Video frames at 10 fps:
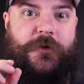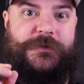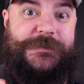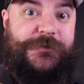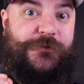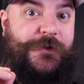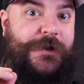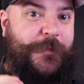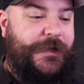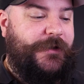still
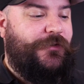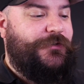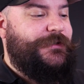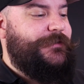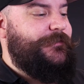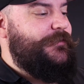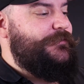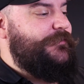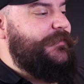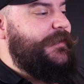being conscious of
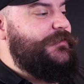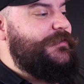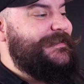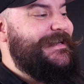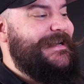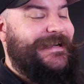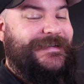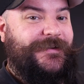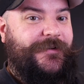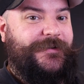those reflections
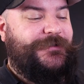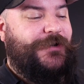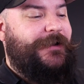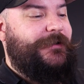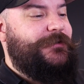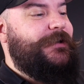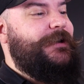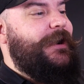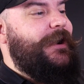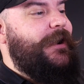is a nice challenge,
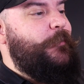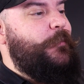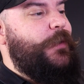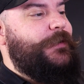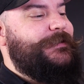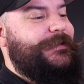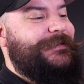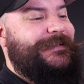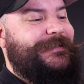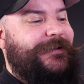but the
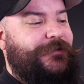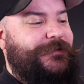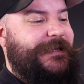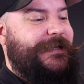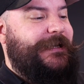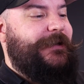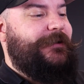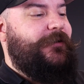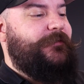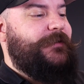details in
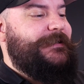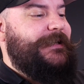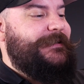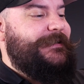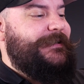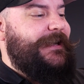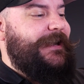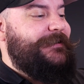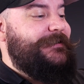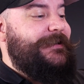here are fantastic,
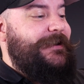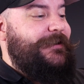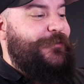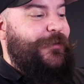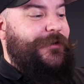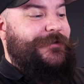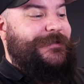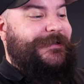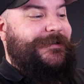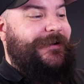and quite
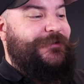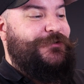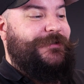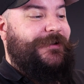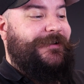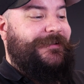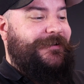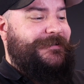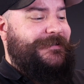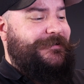honestly I just like the
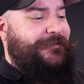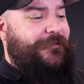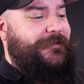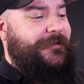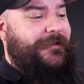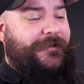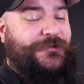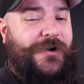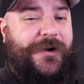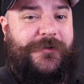idea of a
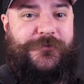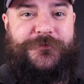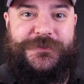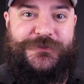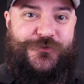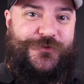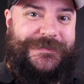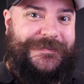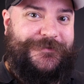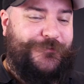jar of
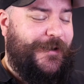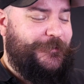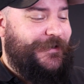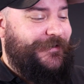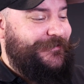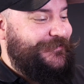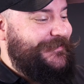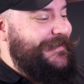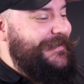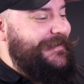assorted reptiles.